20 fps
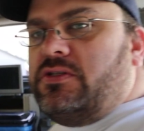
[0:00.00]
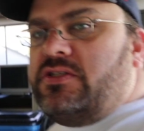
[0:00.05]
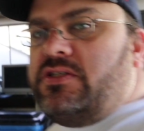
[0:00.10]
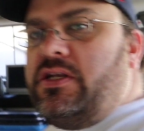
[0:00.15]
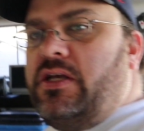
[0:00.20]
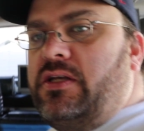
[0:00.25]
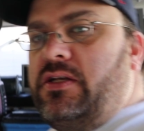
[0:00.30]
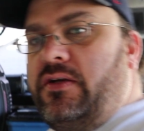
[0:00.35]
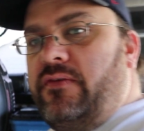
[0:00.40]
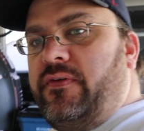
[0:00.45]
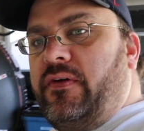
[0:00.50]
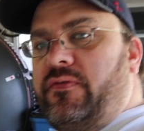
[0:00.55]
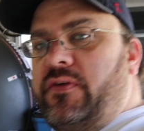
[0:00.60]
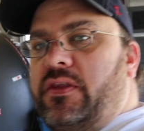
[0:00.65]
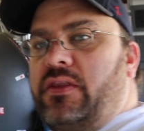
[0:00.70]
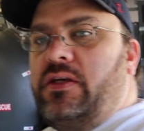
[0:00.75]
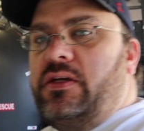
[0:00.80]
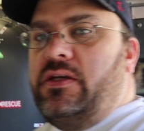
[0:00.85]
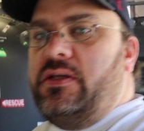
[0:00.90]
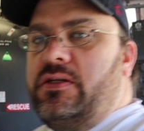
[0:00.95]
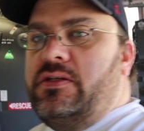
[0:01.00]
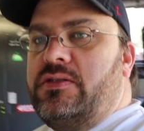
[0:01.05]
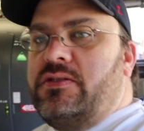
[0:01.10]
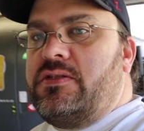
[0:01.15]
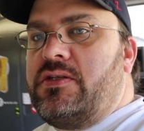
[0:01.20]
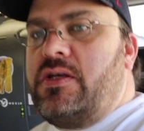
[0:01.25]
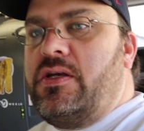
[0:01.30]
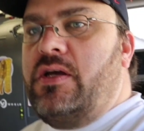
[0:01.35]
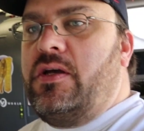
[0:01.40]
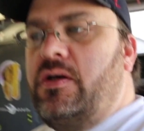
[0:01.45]
state of everything
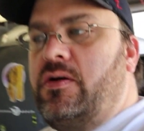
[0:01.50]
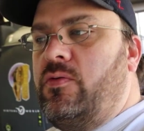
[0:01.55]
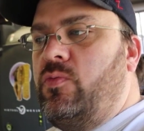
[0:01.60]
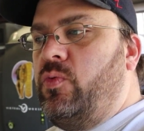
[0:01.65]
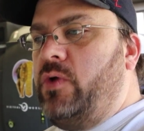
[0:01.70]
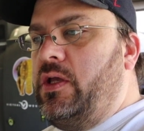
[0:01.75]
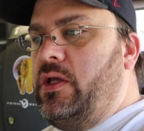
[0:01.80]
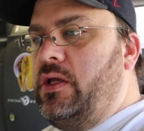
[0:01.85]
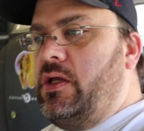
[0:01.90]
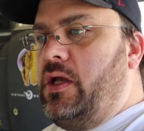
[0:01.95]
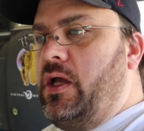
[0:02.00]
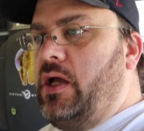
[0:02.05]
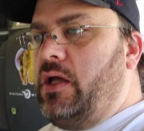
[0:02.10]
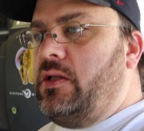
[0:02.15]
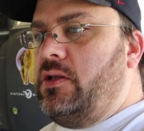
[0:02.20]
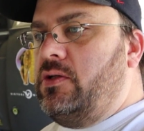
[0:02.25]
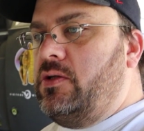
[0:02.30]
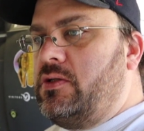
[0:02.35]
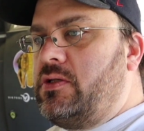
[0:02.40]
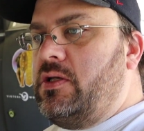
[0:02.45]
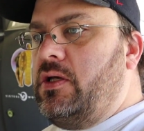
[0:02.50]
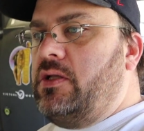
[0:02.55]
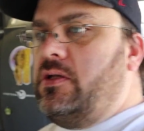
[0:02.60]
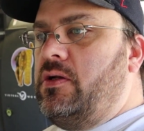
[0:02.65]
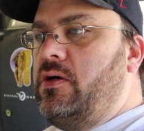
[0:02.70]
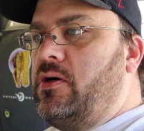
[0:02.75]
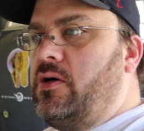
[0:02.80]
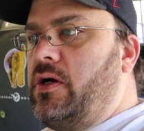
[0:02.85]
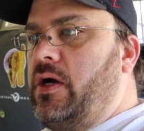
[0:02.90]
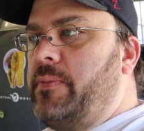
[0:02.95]
is. We had looked at
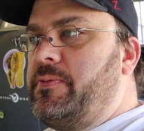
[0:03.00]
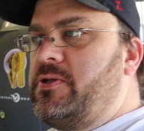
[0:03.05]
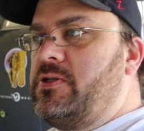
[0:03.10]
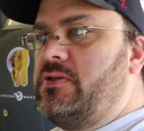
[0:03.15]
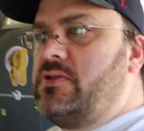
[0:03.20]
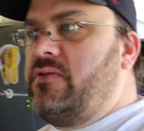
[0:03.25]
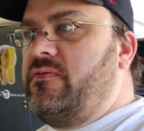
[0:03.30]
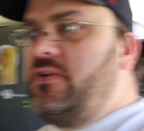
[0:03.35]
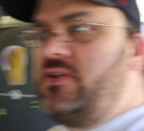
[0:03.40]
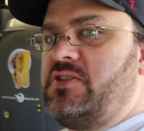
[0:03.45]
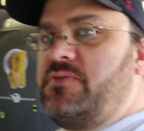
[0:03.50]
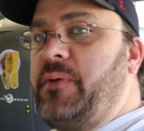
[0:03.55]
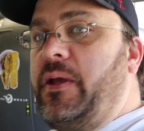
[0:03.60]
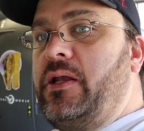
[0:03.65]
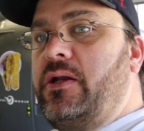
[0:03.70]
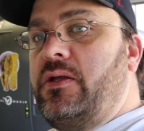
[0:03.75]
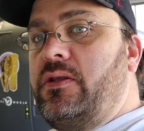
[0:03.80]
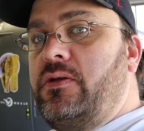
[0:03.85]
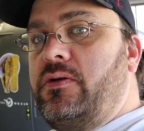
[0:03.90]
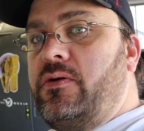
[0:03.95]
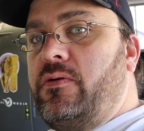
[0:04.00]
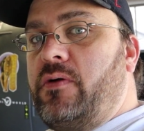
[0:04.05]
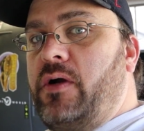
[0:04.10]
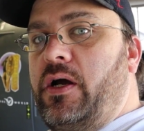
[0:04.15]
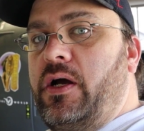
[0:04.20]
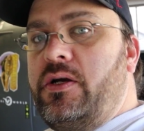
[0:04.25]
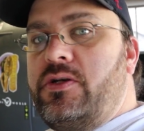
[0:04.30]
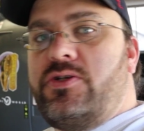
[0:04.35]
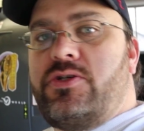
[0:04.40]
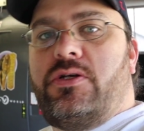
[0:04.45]
our options of expanding the
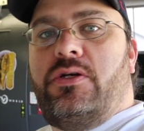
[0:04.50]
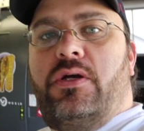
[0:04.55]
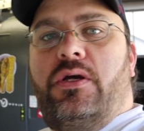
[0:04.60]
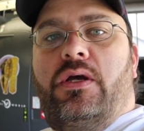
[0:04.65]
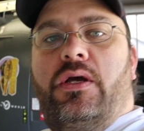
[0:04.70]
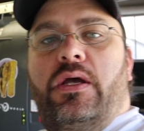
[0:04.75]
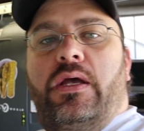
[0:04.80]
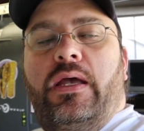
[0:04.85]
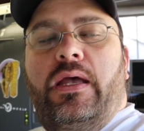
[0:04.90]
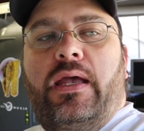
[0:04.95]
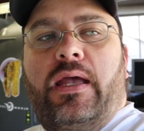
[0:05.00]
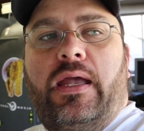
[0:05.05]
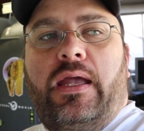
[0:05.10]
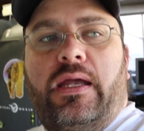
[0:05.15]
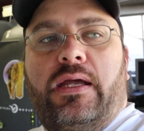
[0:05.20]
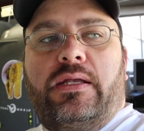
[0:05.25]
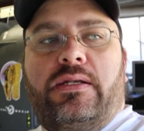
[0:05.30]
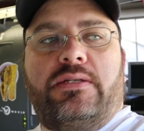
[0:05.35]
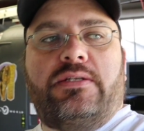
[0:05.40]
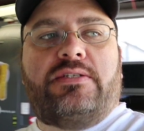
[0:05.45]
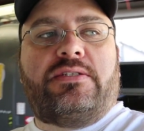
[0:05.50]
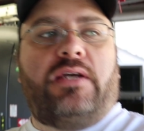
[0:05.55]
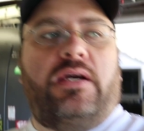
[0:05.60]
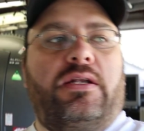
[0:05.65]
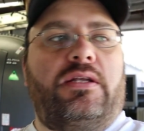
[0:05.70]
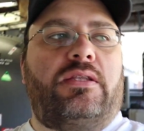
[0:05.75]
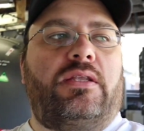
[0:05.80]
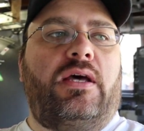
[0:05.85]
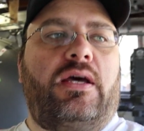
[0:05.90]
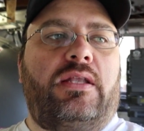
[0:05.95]
garage and
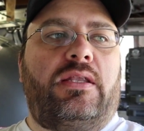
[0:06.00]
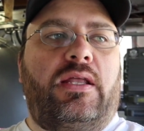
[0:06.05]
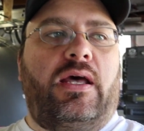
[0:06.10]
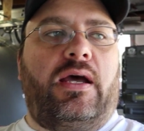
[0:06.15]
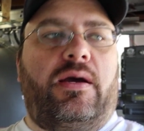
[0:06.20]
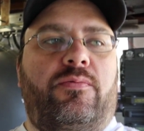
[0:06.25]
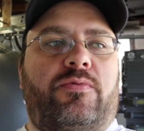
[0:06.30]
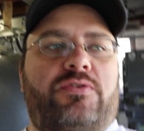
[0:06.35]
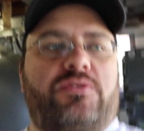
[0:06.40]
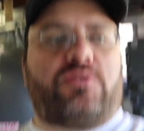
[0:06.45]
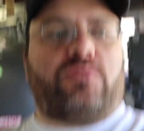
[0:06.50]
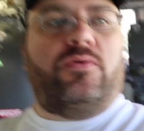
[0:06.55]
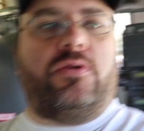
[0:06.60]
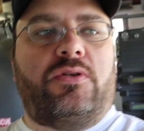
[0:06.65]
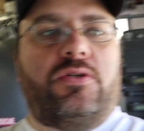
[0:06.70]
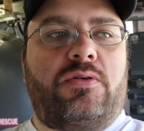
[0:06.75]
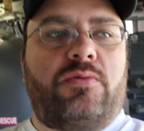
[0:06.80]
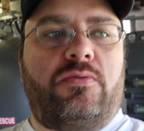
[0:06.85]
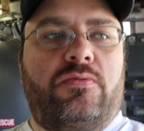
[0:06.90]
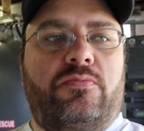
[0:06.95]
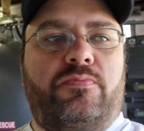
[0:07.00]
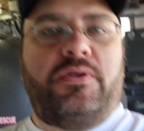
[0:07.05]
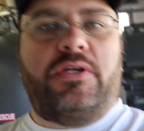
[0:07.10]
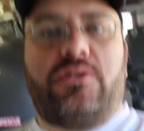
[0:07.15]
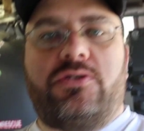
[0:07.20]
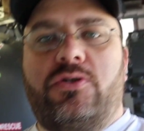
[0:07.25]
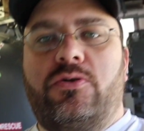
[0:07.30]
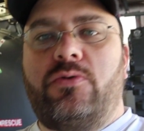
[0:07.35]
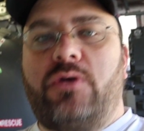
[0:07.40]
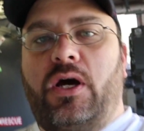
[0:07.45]
decided that that was going to be
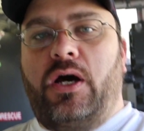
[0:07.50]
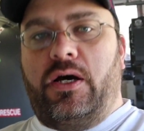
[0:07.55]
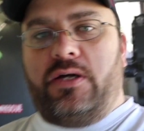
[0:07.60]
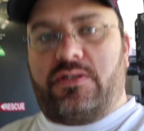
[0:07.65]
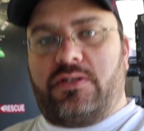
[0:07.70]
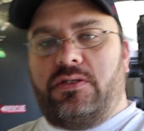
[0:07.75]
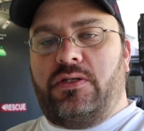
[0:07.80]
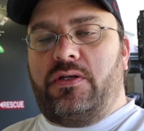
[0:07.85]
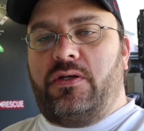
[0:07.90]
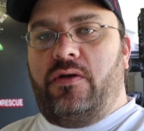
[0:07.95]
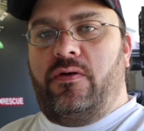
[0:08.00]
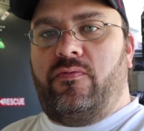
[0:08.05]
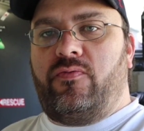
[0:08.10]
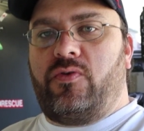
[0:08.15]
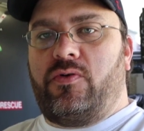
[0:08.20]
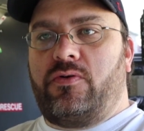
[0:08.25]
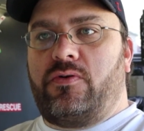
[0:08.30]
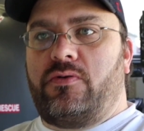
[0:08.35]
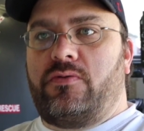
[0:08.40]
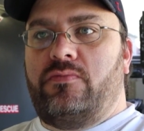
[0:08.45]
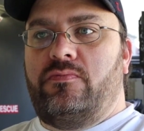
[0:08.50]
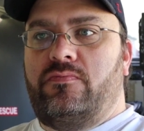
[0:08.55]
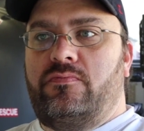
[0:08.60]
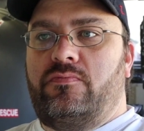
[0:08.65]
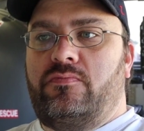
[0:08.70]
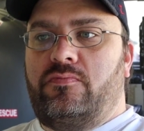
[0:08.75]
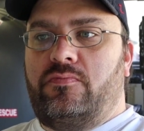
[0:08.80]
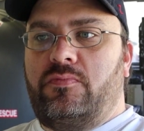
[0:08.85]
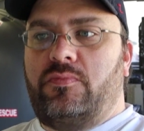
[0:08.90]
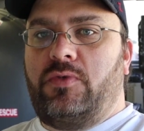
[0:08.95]
too costly for
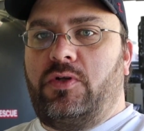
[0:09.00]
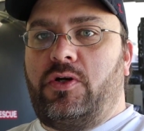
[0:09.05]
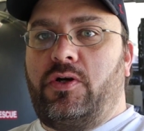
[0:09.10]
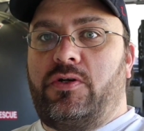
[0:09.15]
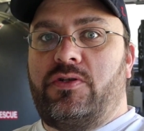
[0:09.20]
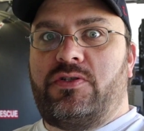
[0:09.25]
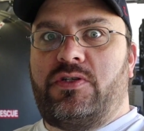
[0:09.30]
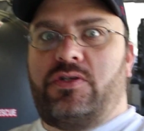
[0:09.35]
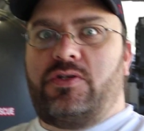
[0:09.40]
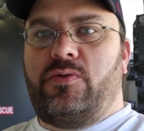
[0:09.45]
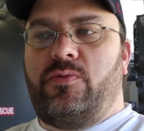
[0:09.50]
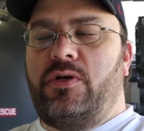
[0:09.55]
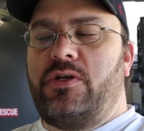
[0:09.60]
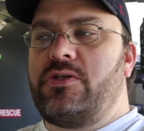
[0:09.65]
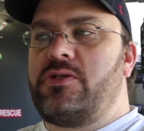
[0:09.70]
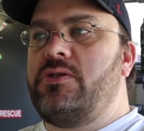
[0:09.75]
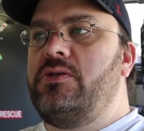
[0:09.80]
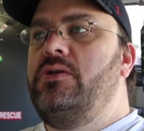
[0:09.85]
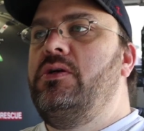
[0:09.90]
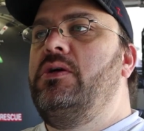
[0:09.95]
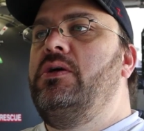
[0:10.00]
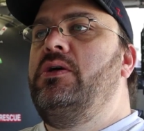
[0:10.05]
the current situation.